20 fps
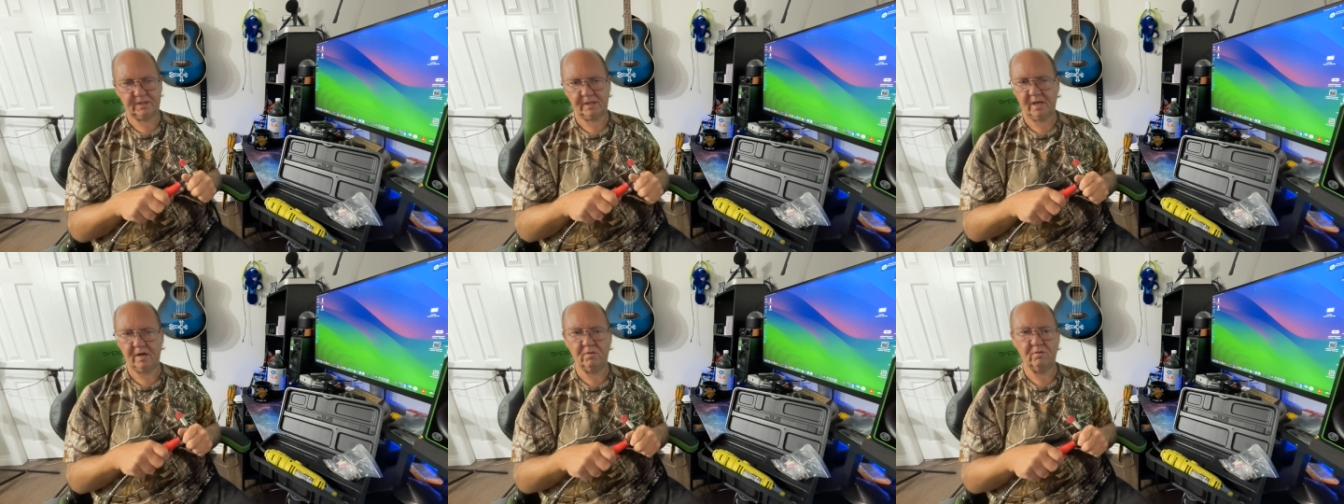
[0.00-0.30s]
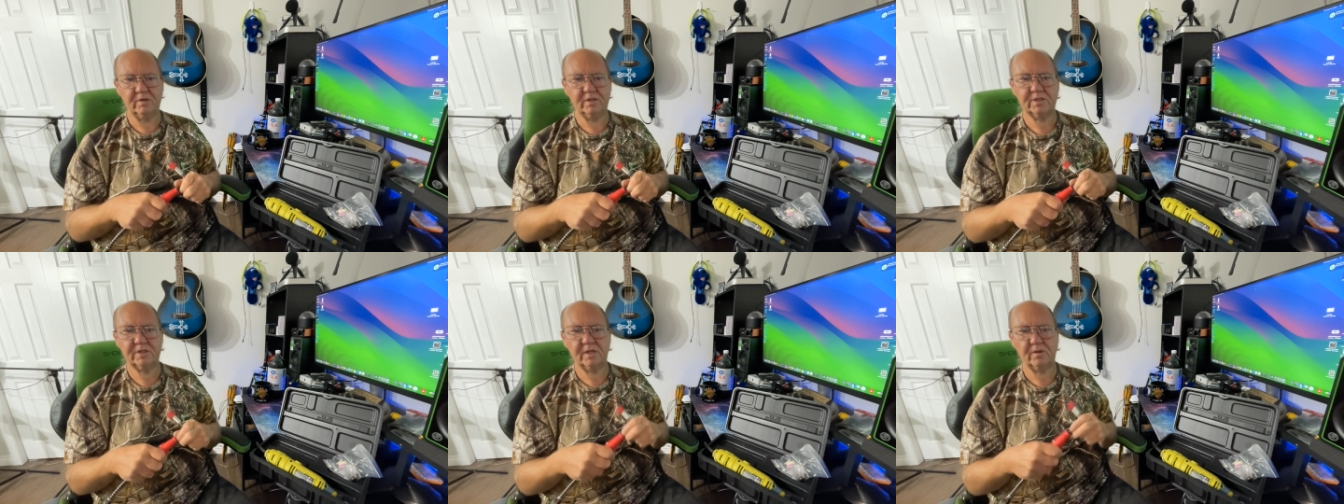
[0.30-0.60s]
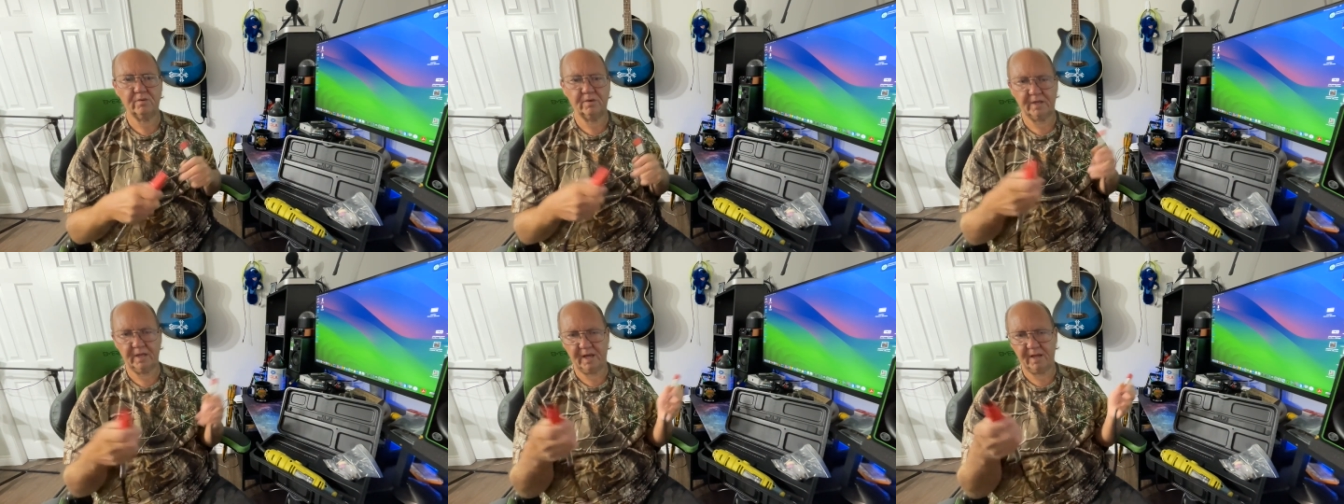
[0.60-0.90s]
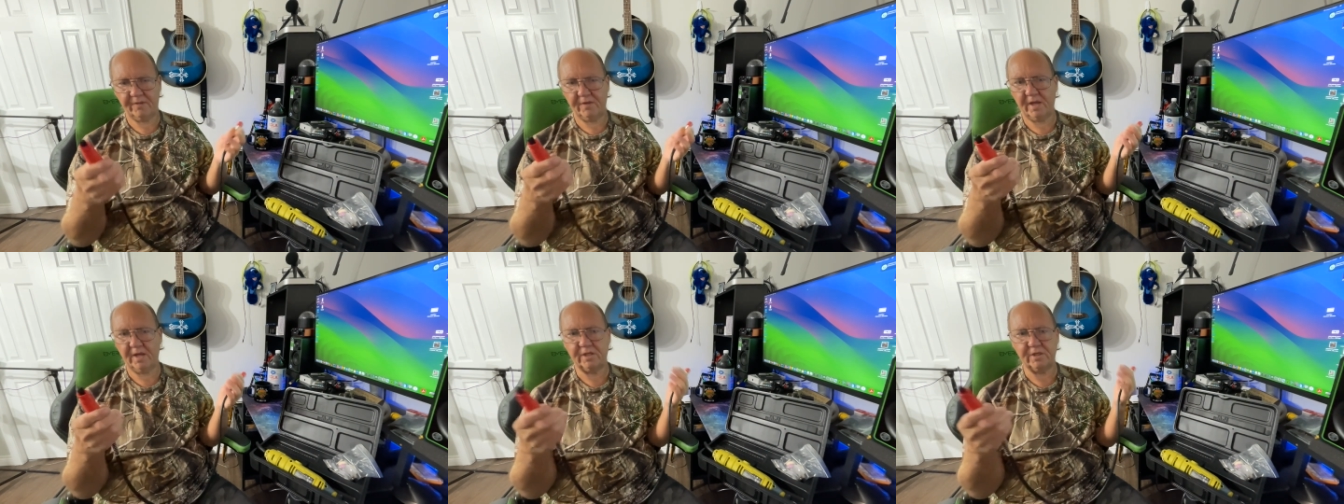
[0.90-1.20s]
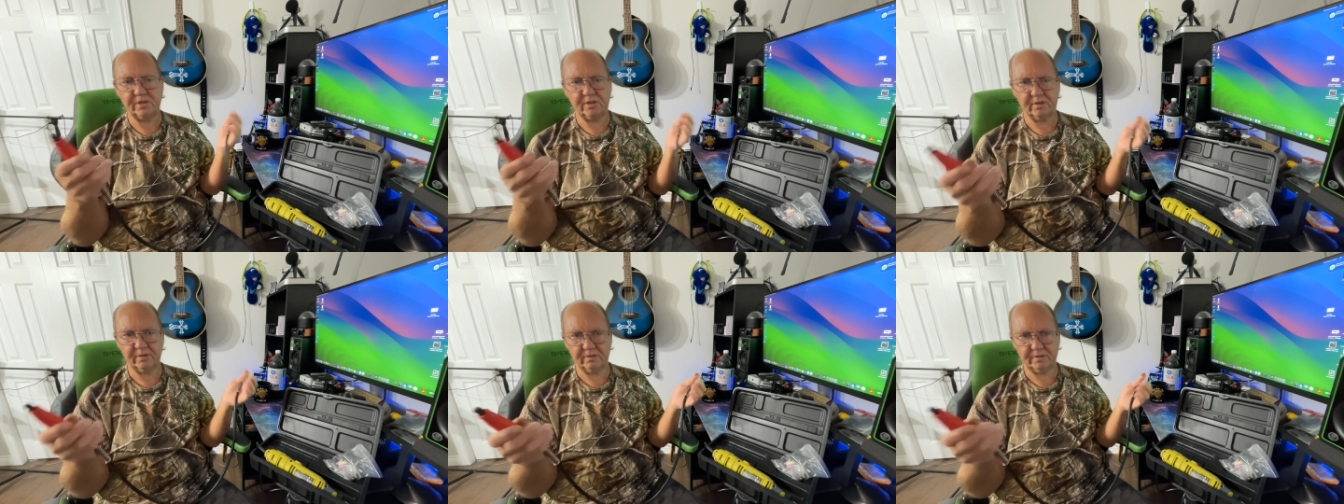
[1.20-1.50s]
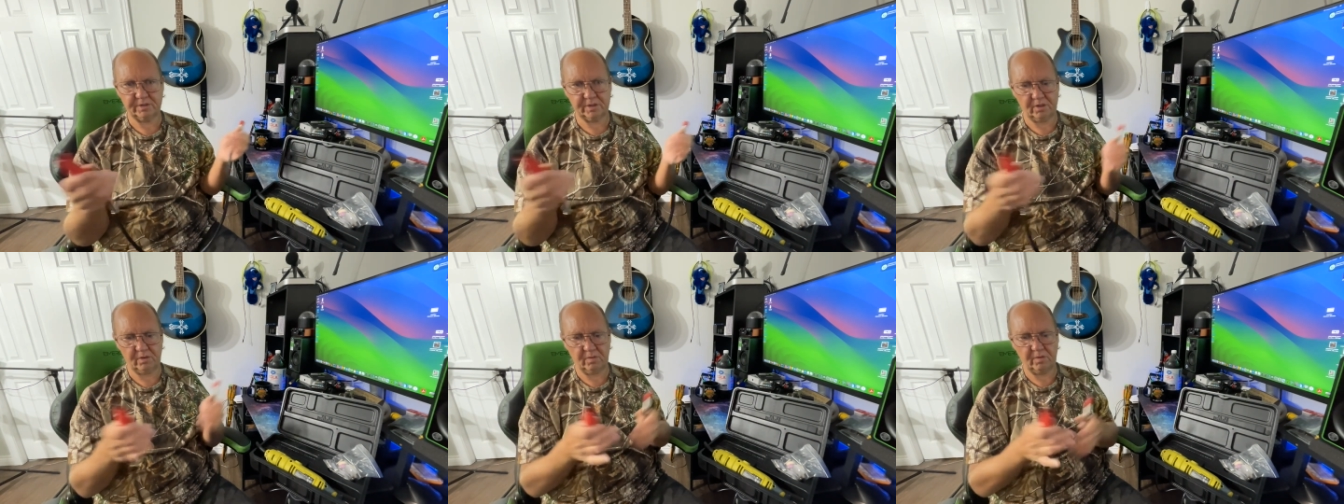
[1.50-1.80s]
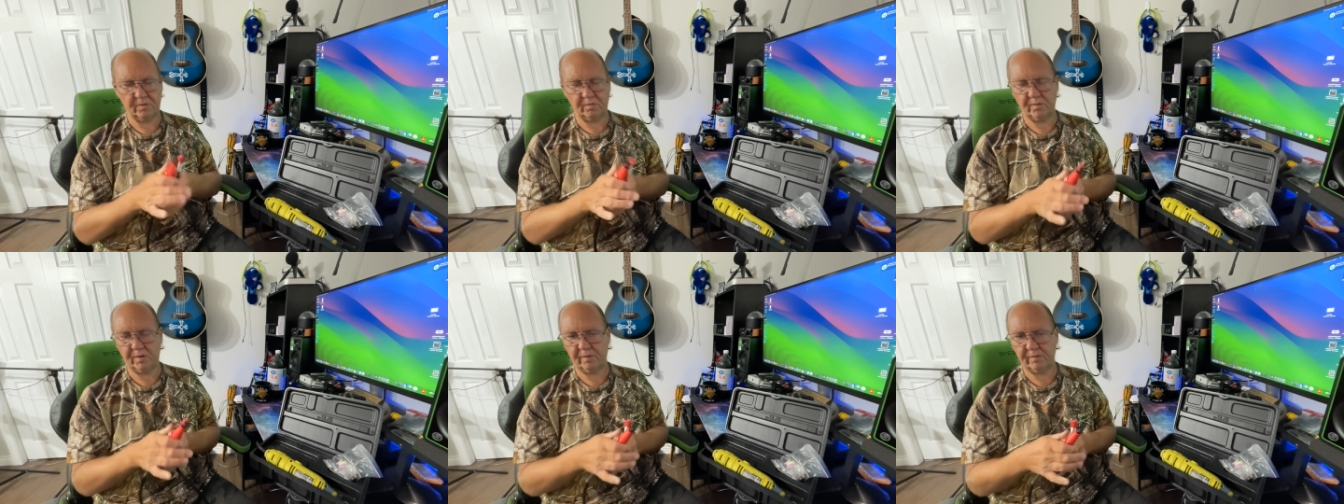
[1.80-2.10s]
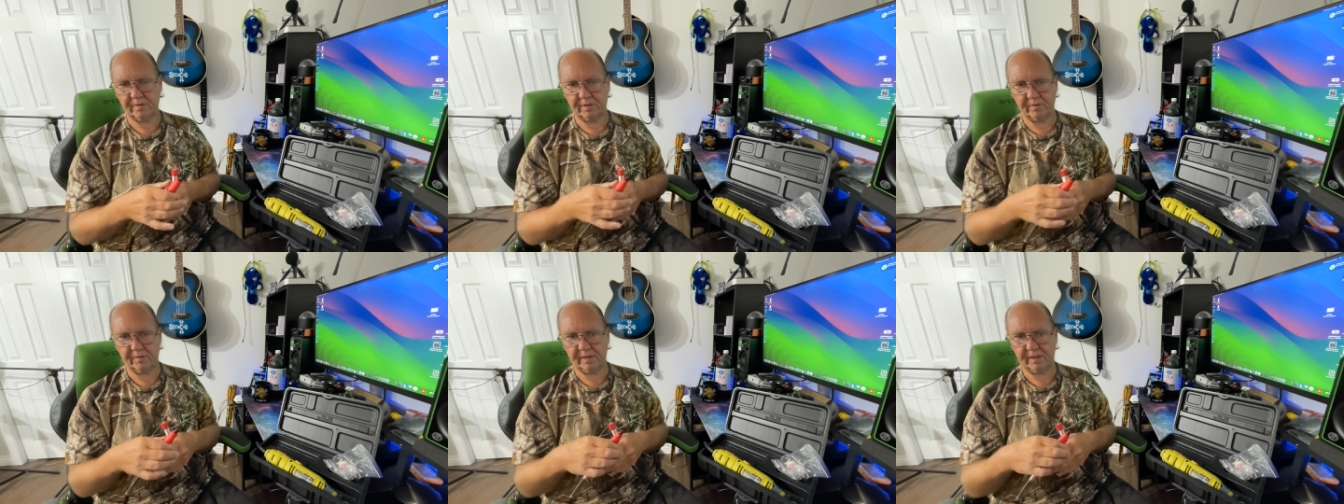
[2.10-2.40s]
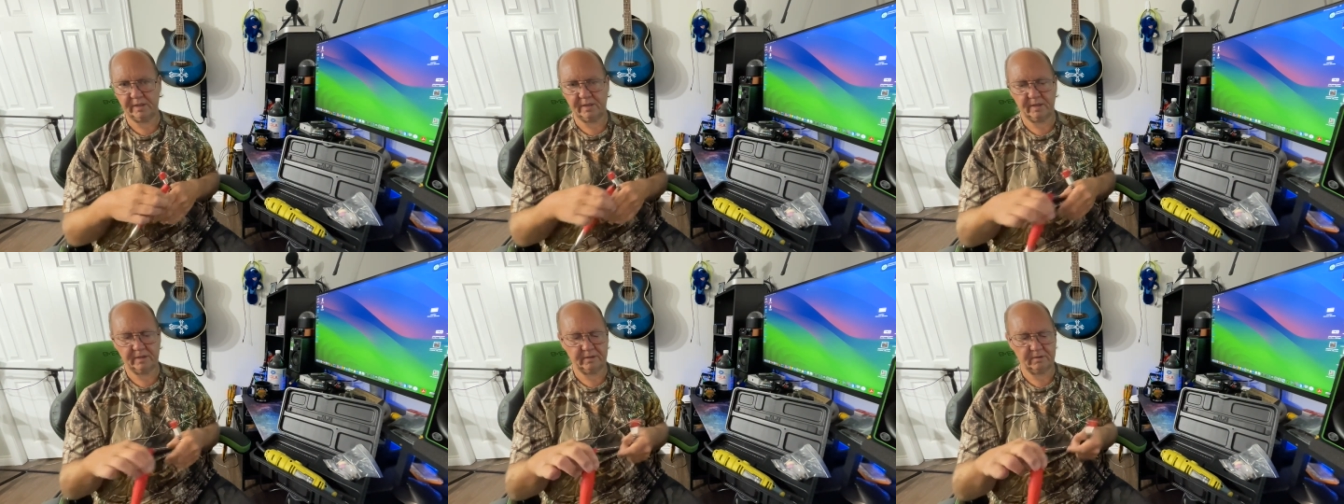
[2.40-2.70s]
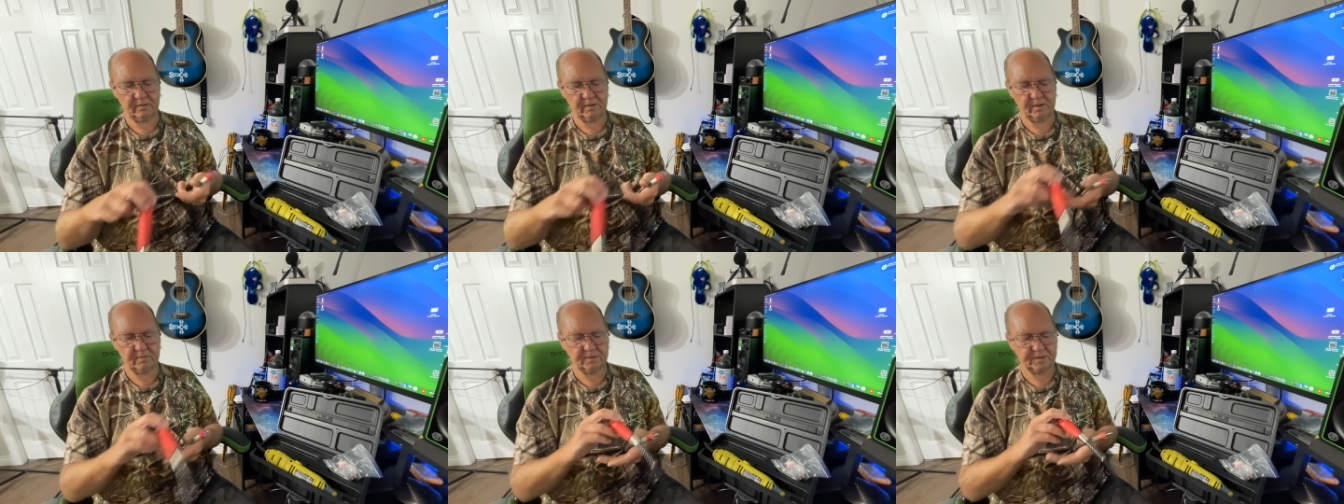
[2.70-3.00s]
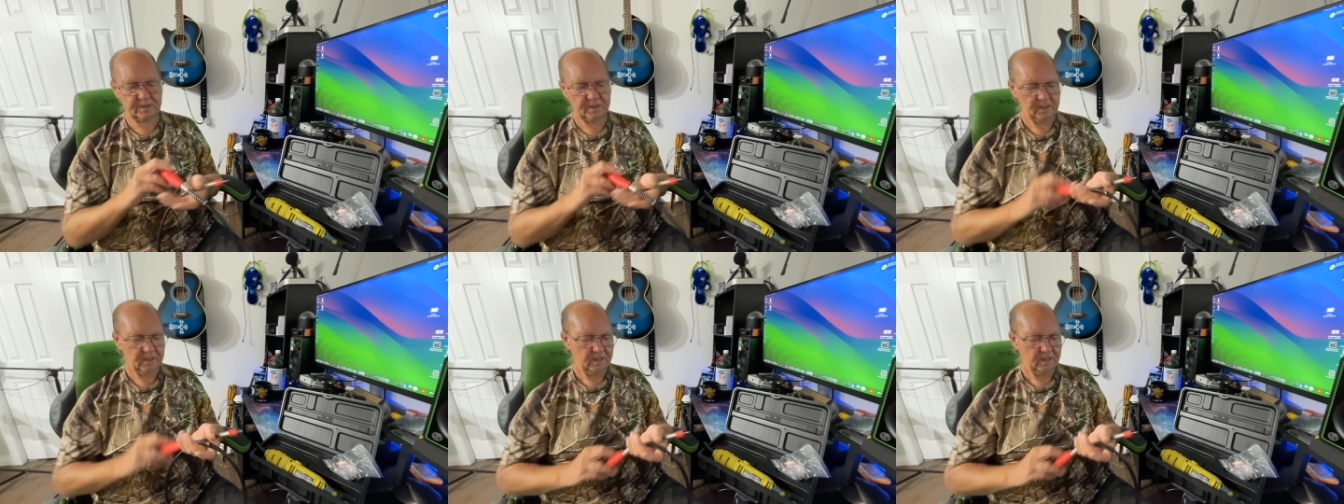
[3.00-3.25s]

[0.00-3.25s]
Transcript: I wish they would have had that years ago when we were doing gun grips